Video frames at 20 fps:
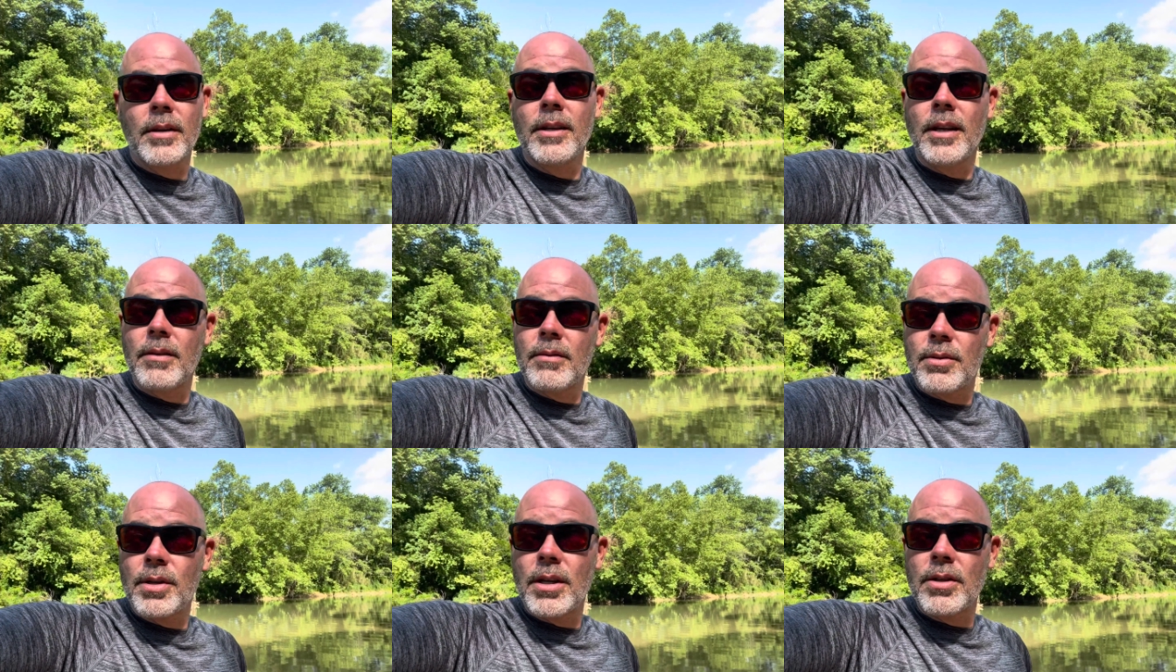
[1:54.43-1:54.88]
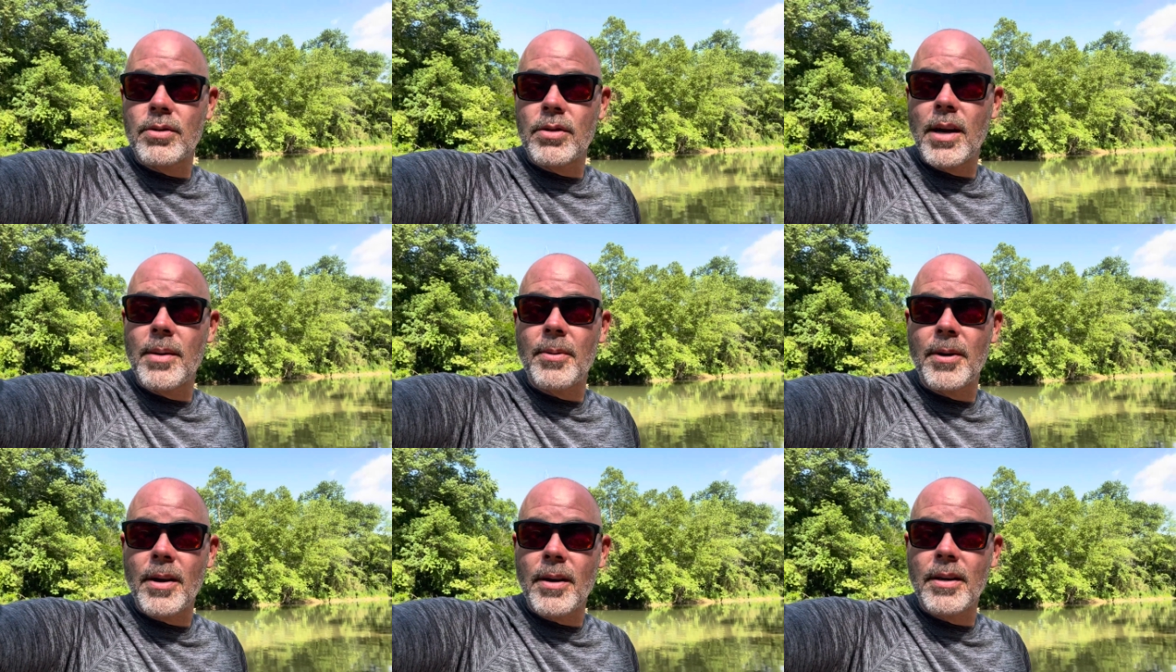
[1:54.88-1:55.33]
You ever try
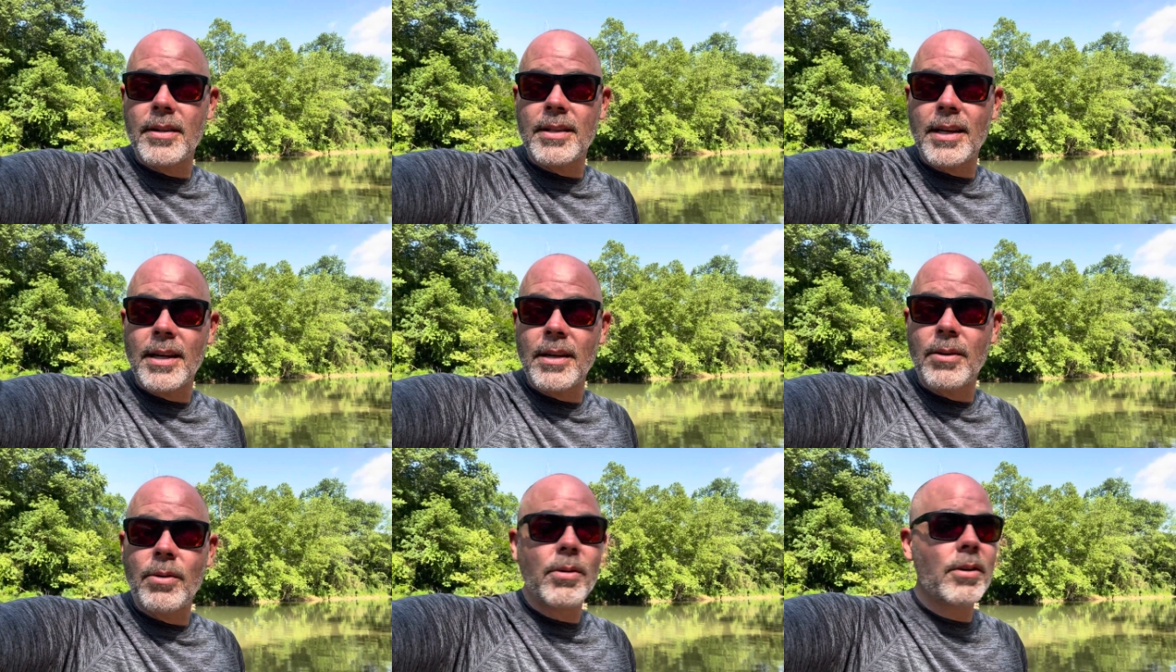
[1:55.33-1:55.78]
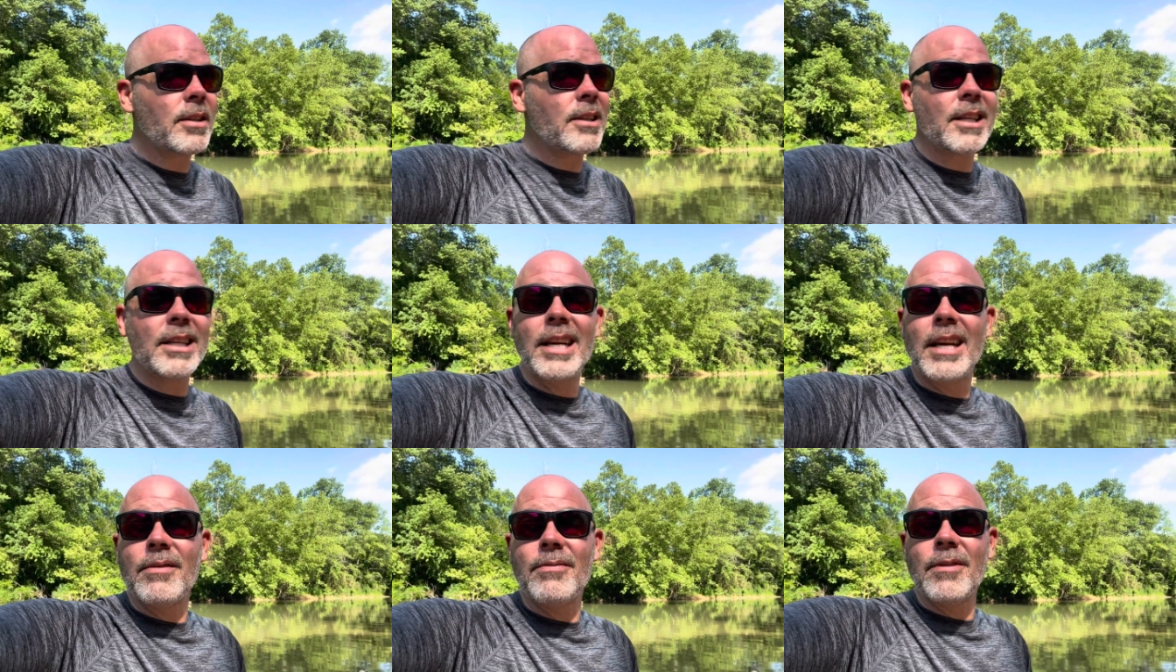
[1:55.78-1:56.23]
strapping a hard side cooler? It
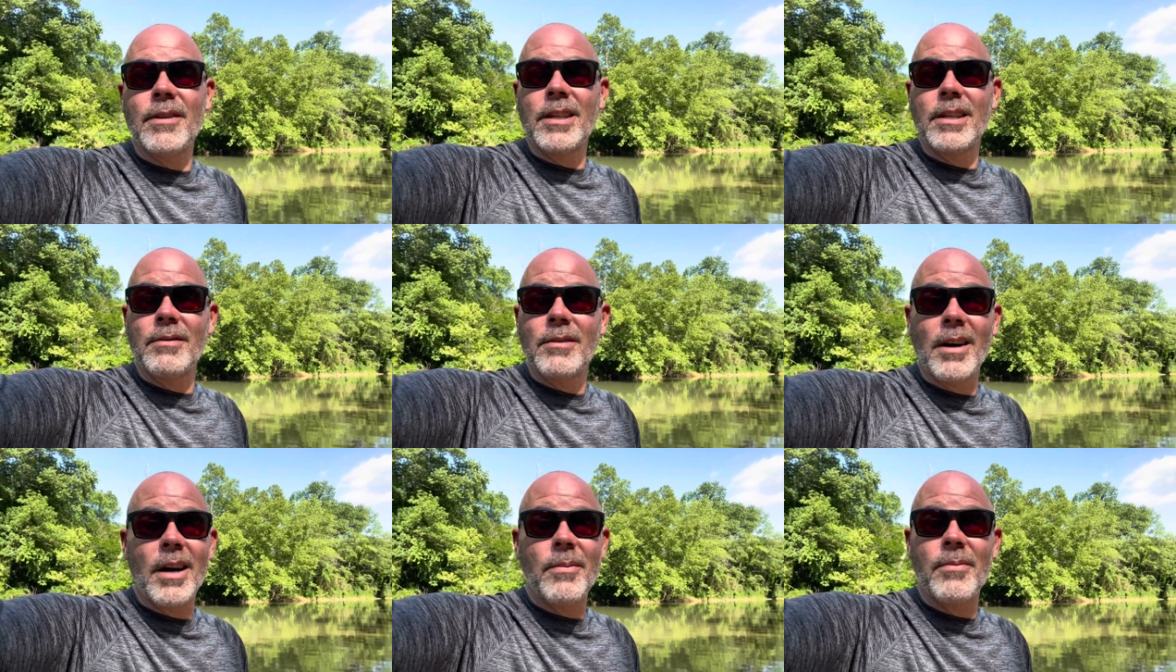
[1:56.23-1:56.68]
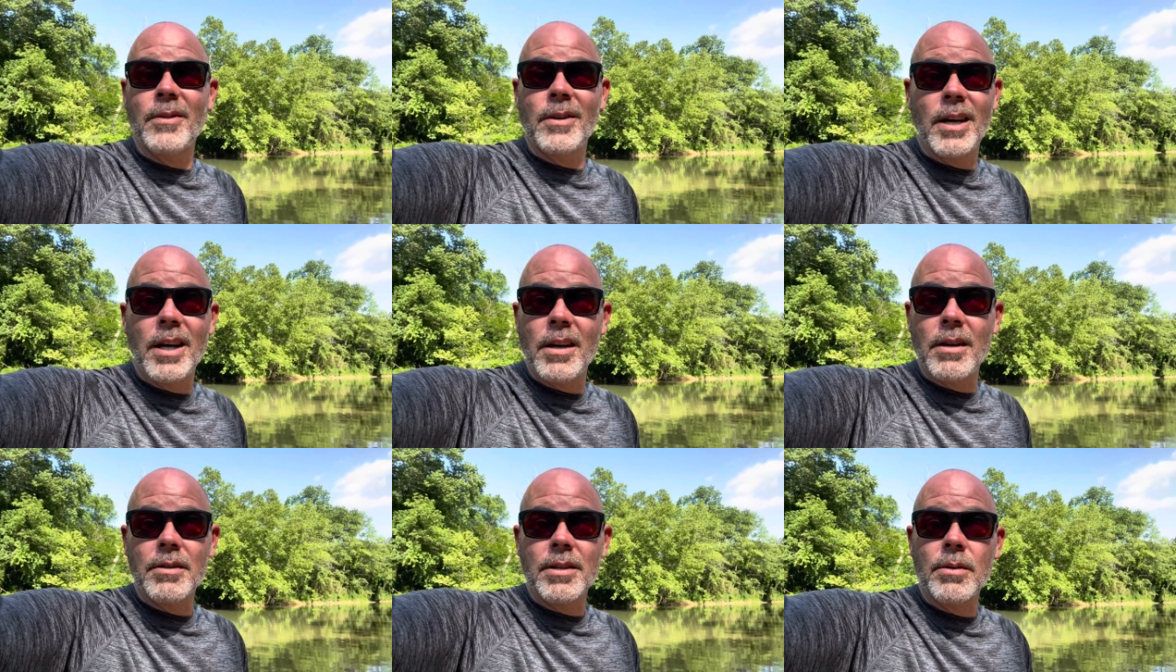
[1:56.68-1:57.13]
did that freaking crap for
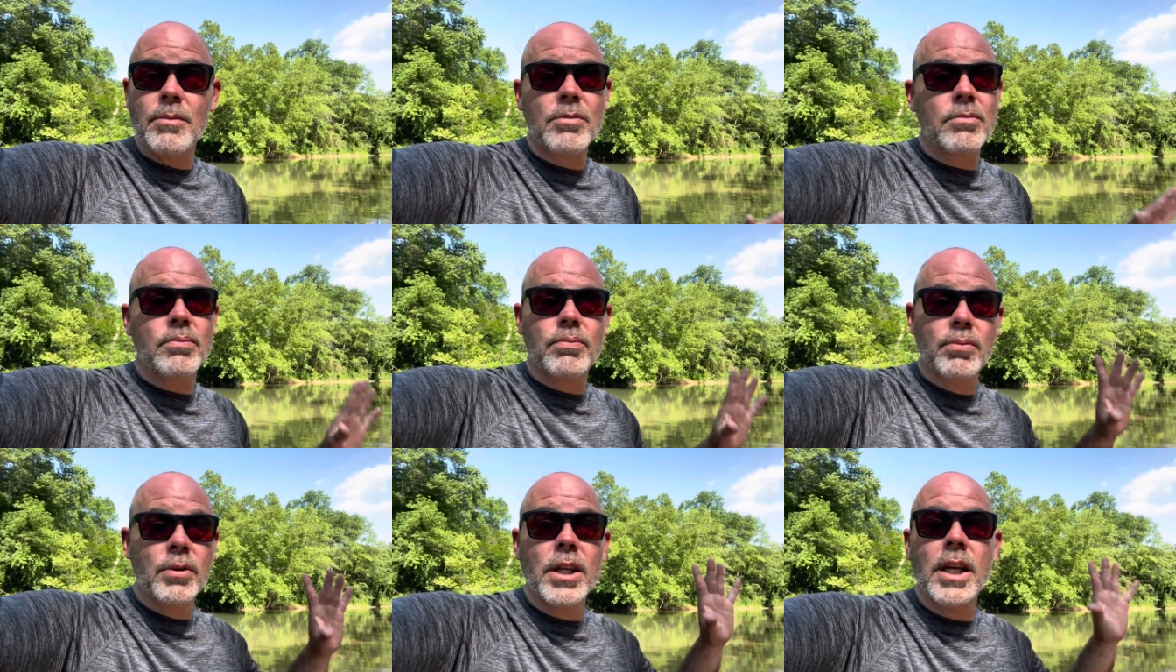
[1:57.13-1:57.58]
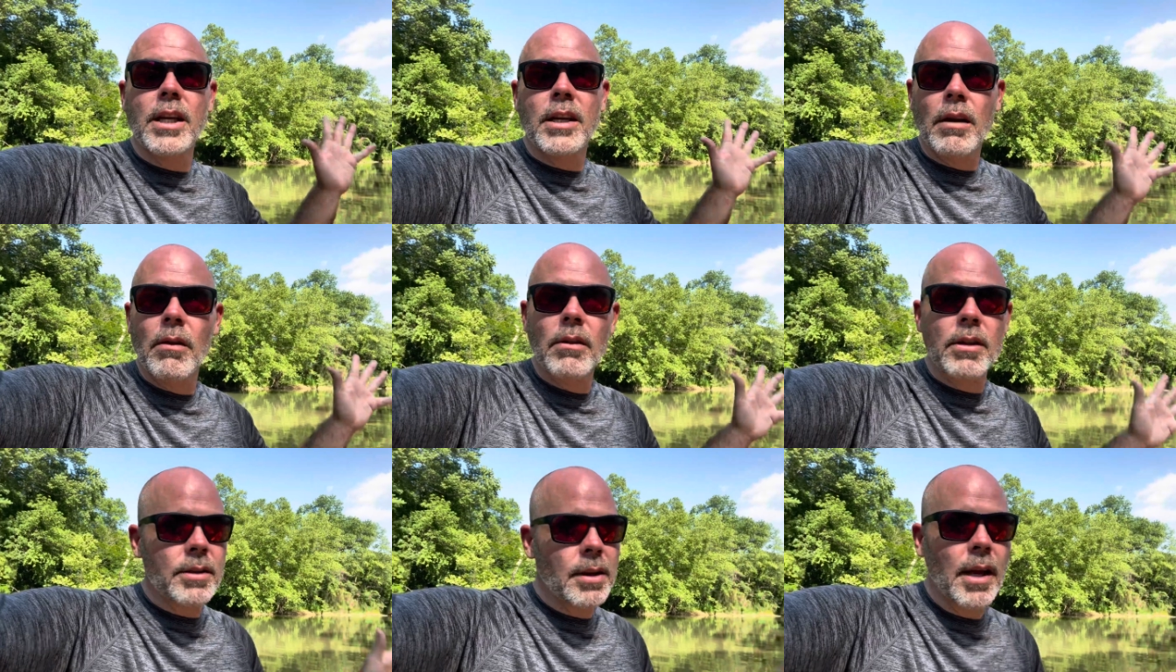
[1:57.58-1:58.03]
years. It was
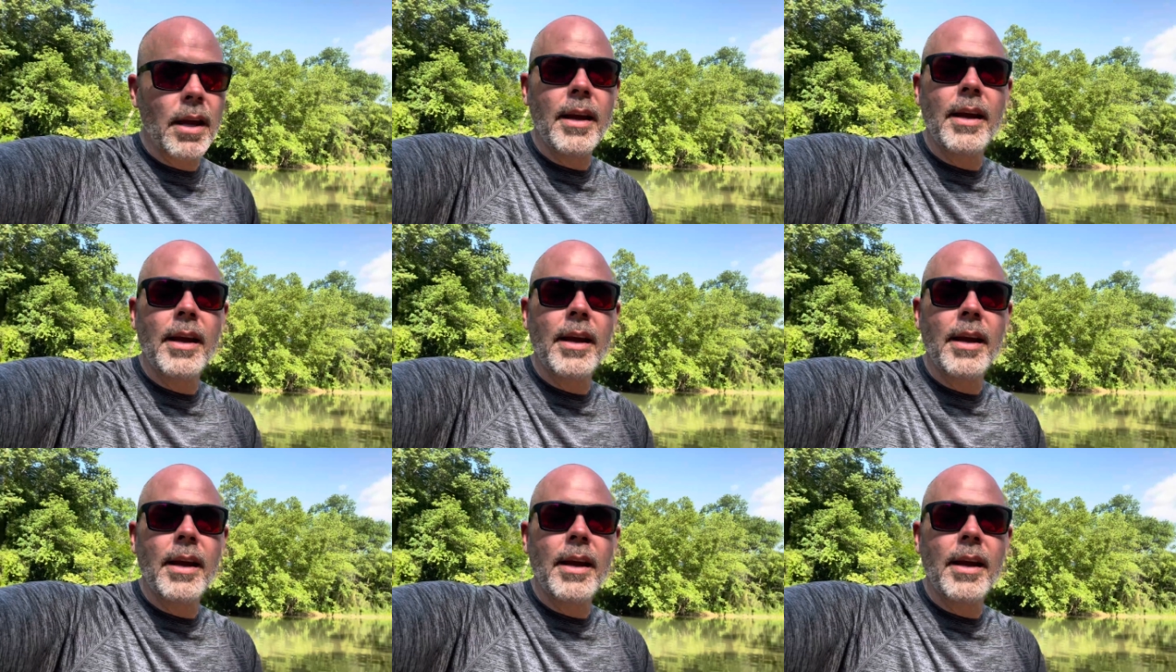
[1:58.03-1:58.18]
ridiculous.